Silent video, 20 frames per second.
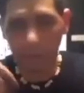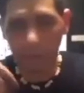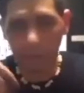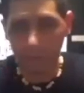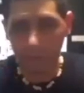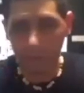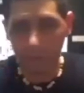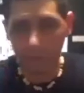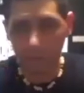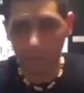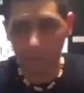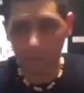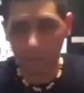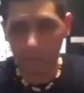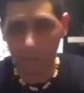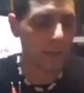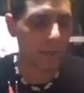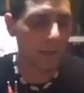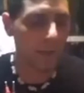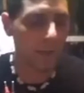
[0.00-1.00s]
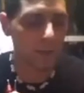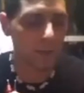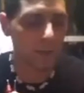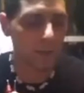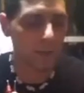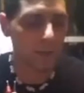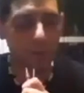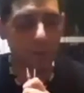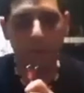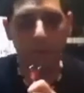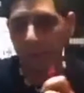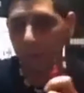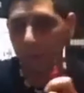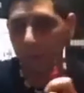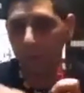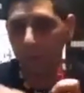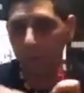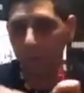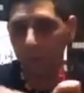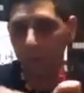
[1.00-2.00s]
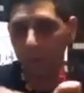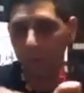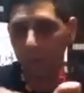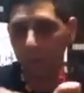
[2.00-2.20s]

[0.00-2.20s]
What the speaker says: you know, 10,000 hours of